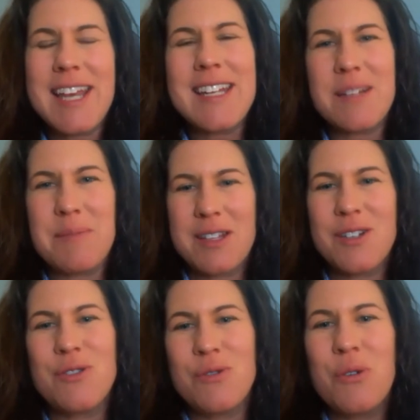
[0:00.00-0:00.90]
tend to be the
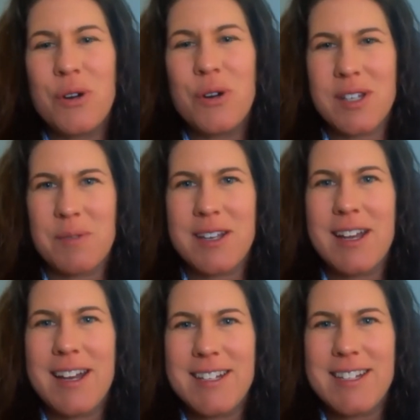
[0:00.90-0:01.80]
two courses with
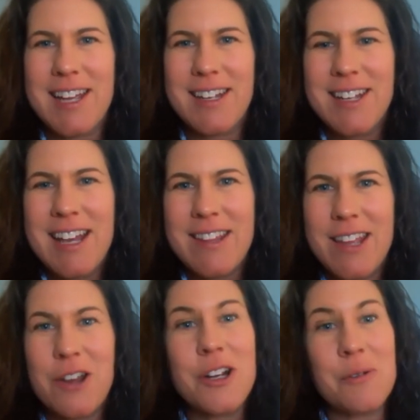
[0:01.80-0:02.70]
content
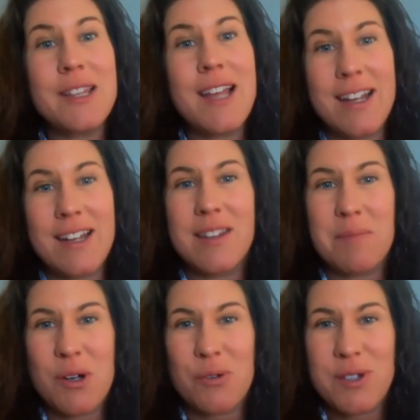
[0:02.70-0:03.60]
that you're going to rely on the
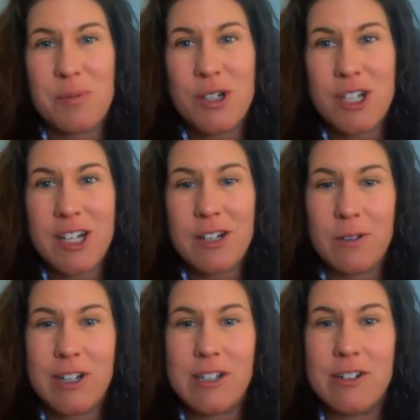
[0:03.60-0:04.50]
most,
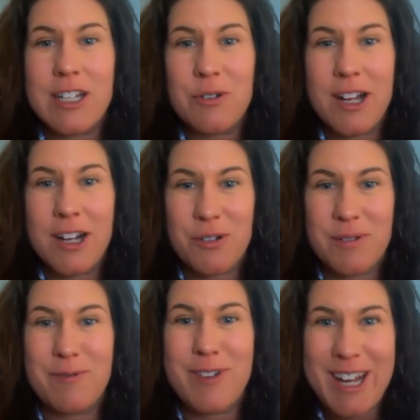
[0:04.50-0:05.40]
particularly in your
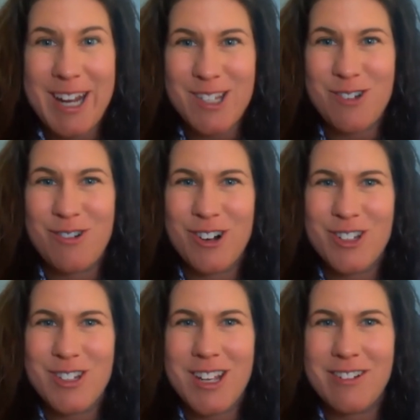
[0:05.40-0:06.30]
introductory finance
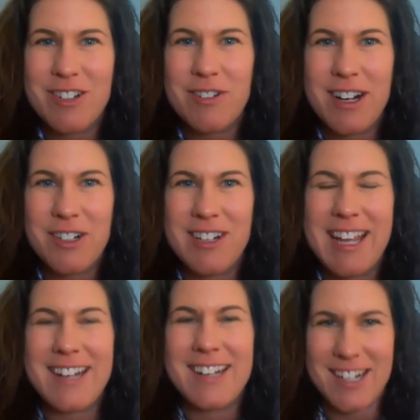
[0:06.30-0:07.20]
course and your
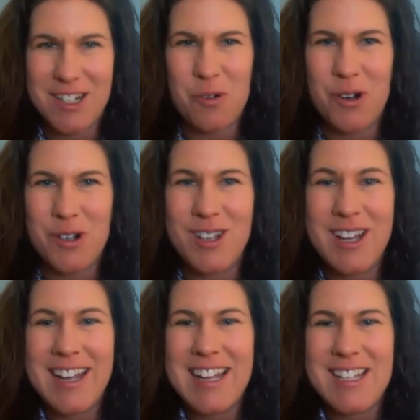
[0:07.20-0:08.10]
introductory analytics course.
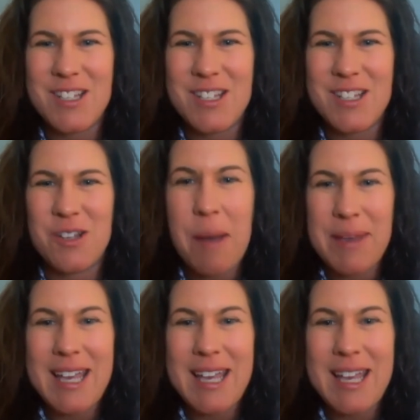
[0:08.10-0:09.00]
So
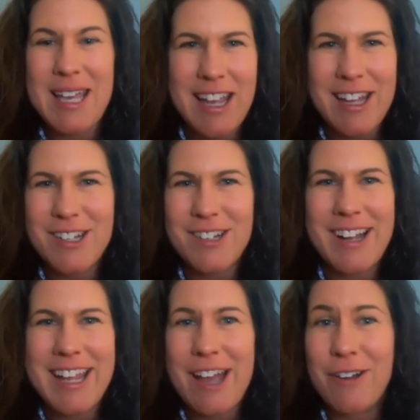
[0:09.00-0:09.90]
coming in and having
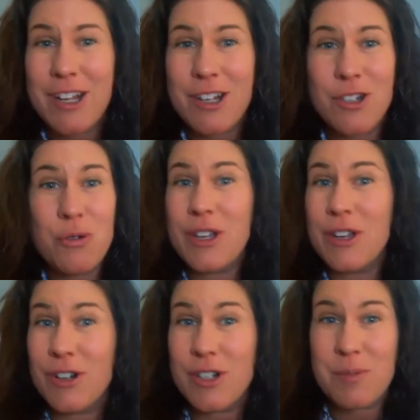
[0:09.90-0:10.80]
had accounting two
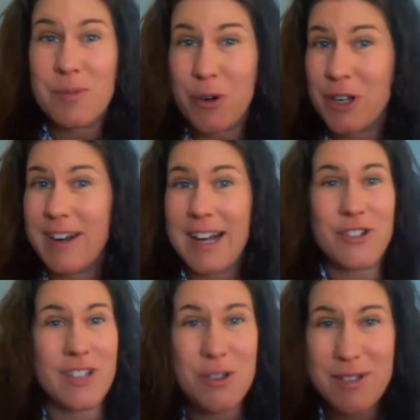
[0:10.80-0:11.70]
years before you're
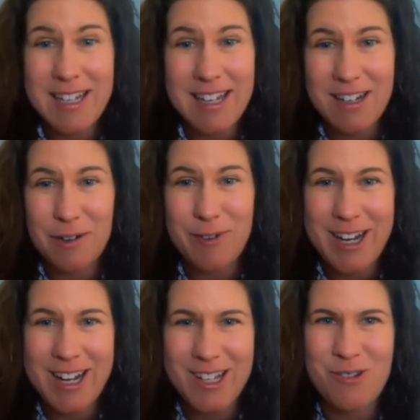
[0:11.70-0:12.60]
actually using it in your
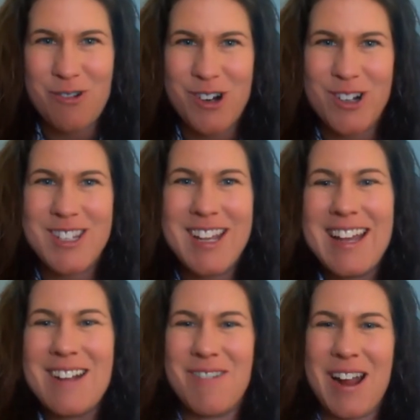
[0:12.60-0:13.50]
finance course,
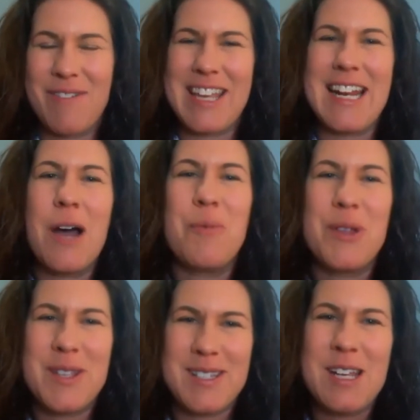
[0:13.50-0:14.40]
right? We can help
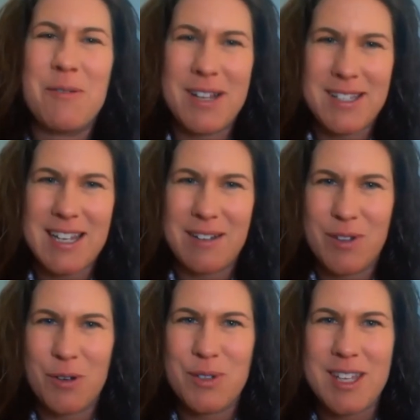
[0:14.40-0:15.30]
with the sequencing of
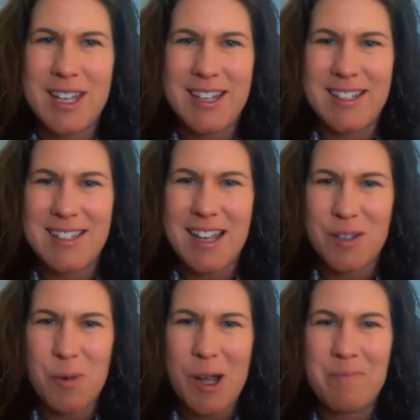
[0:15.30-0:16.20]
those things
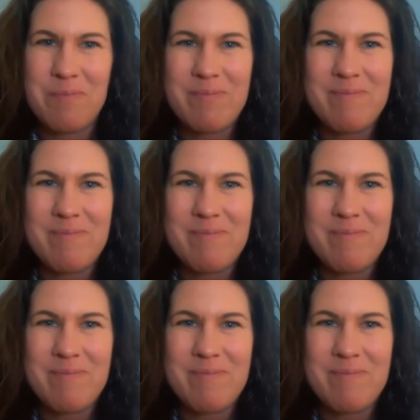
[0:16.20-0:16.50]
as well.